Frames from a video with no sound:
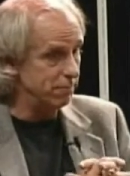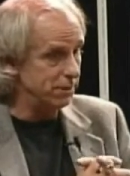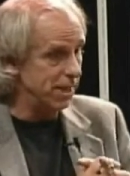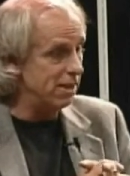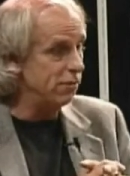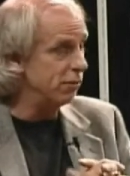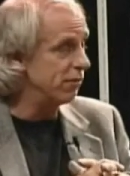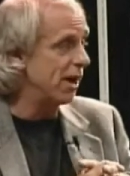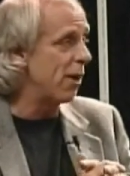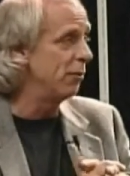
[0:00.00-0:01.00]
tens of
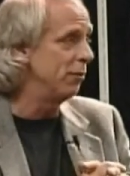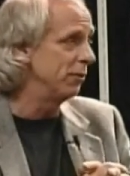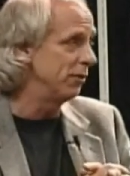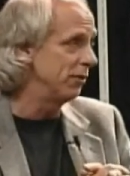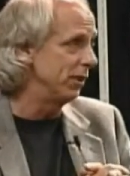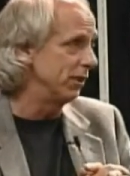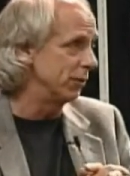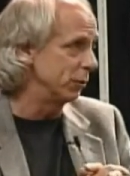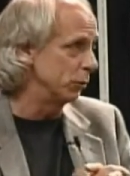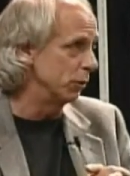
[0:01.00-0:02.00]
thousands of
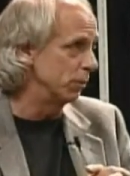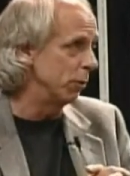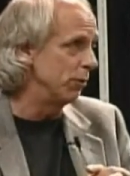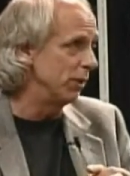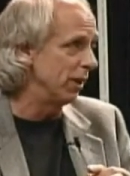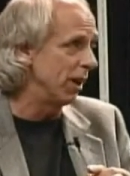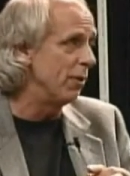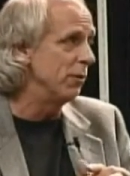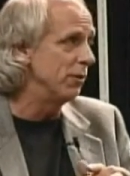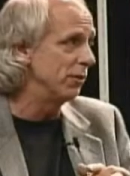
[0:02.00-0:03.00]
signatures. We're approaching
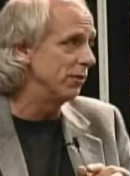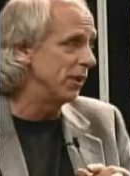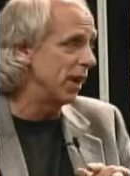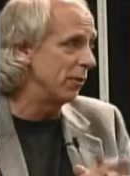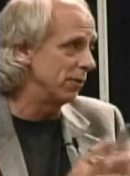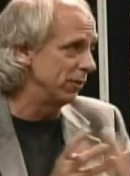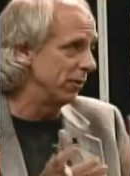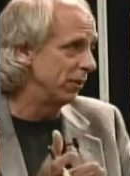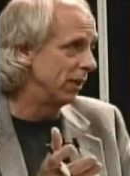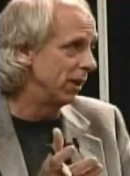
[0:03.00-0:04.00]
hundreds of
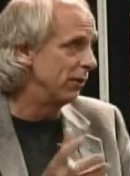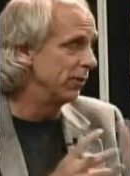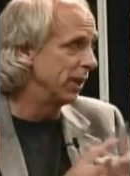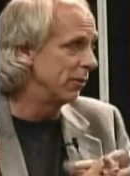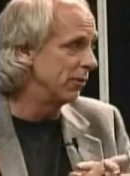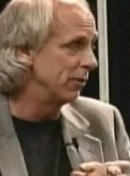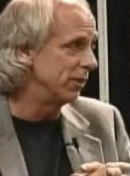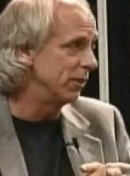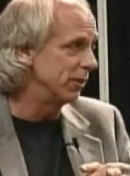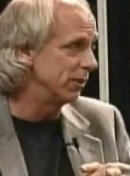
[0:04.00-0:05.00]
thousands, 100,000
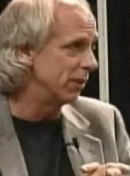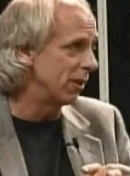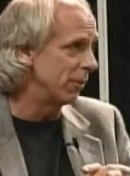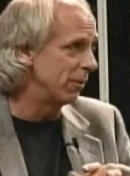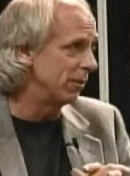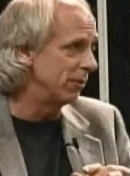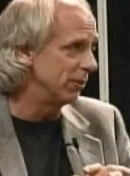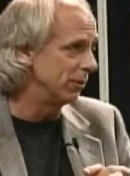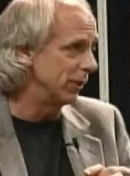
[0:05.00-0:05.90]
signatures on our petitions